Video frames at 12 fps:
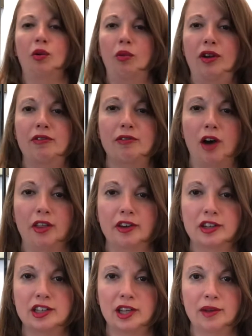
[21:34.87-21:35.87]
Father
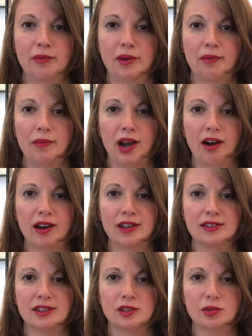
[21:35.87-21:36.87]
Tim
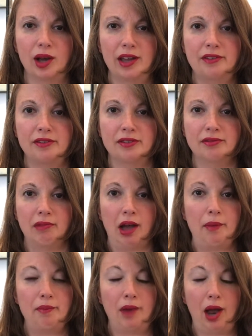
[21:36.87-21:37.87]
marries his wife.
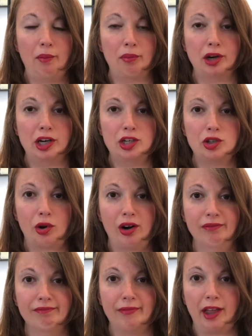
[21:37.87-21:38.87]
I'm pretty
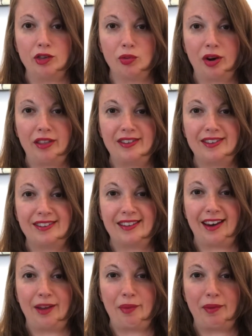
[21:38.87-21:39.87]
sure that's where this is
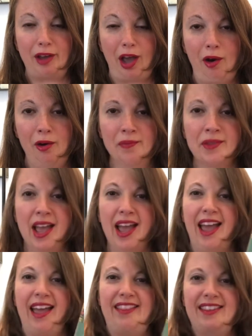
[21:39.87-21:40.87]
going to go.
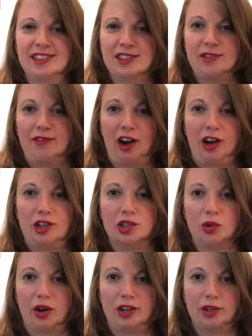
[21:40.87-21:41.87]
And this is a very
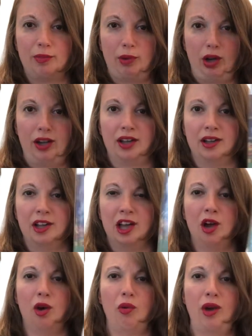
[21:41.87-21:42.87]
short book,
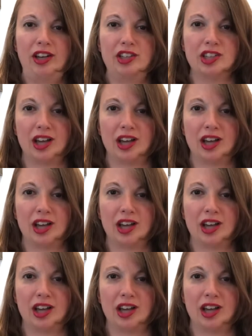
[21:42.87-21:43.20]
which,